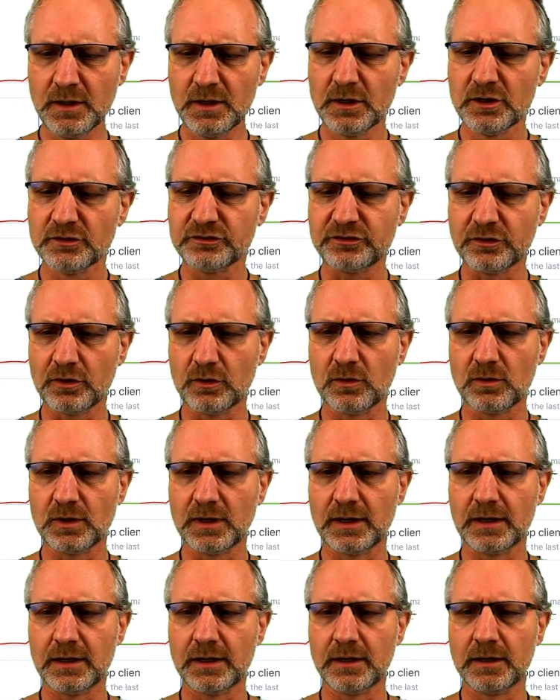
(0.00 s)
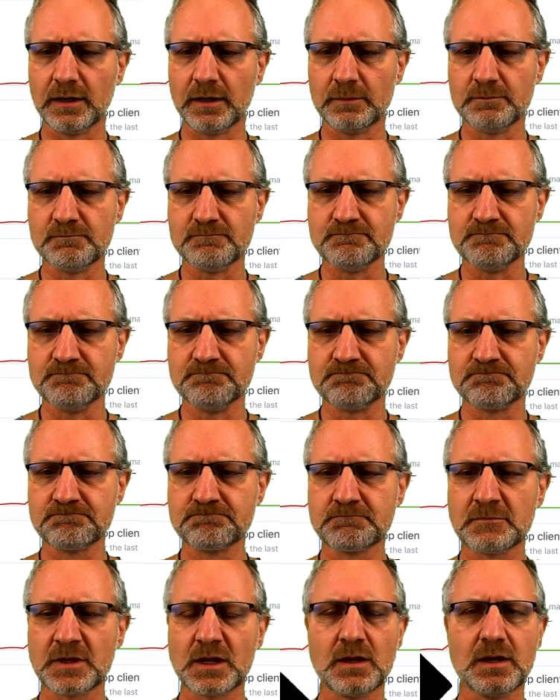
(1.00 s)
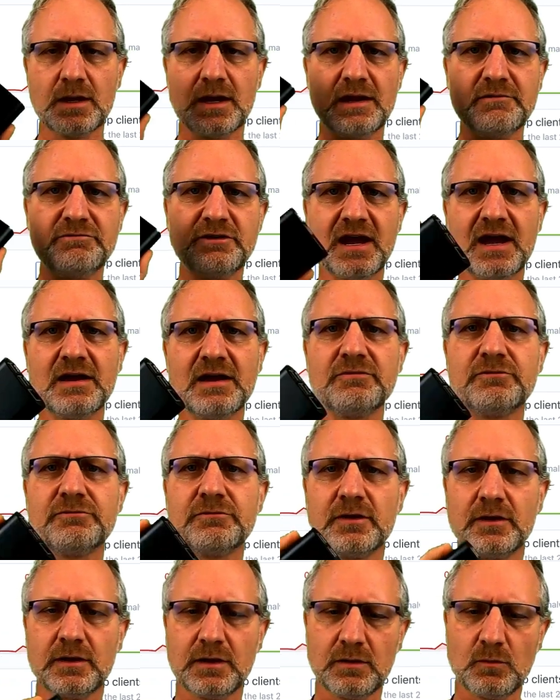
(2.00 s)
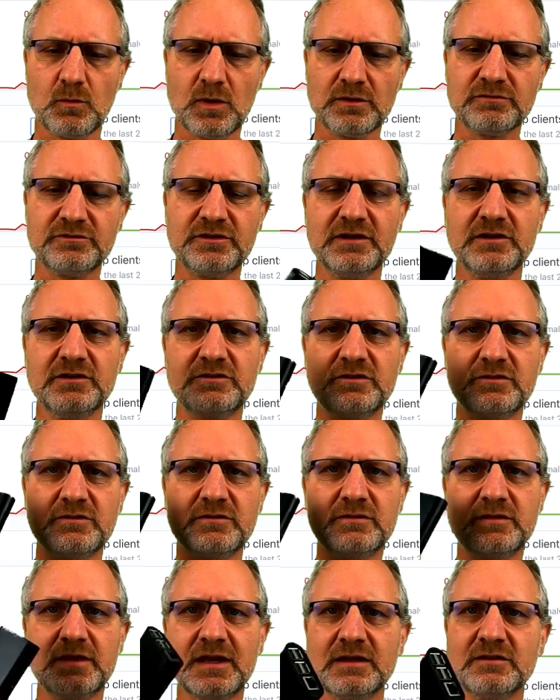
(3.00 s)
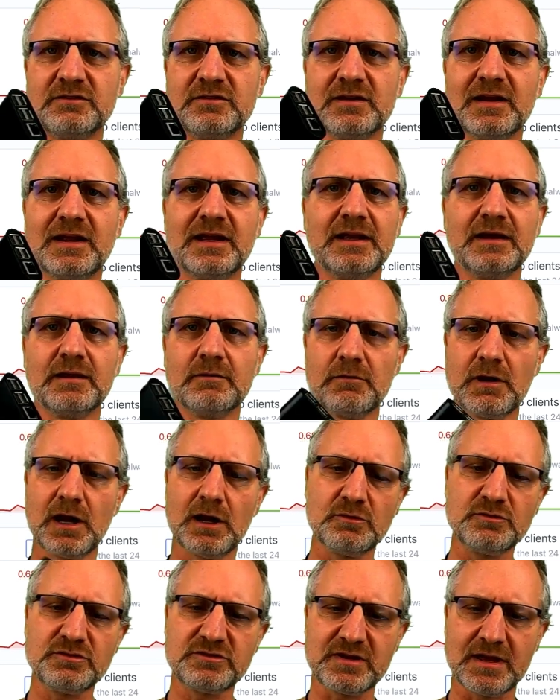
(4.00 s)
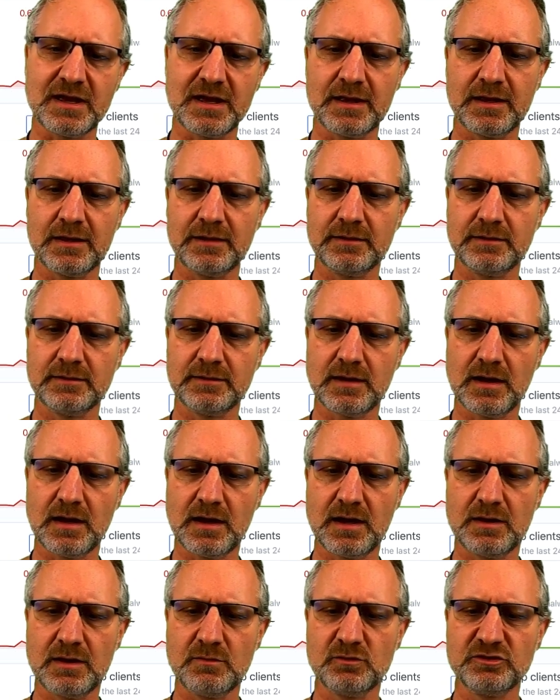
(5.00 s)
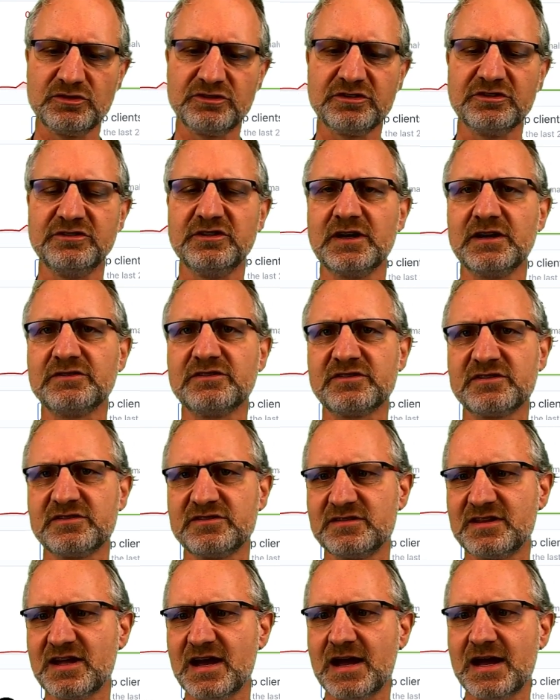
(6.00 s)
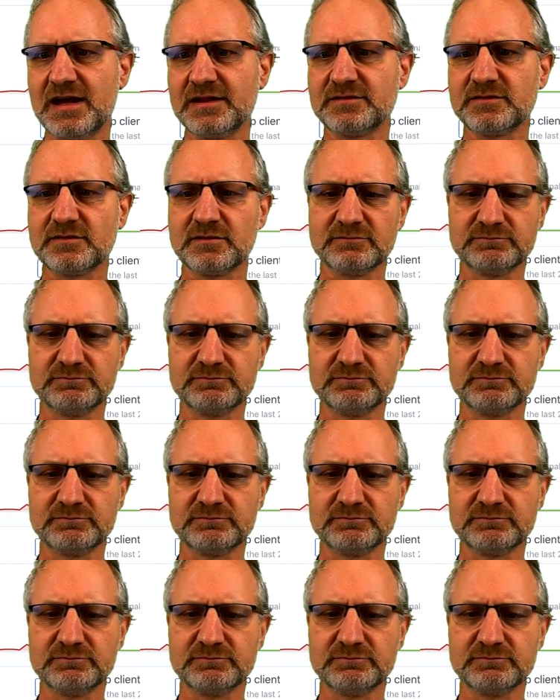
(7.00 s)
So if you have one of these things laying around, and I would suggest that,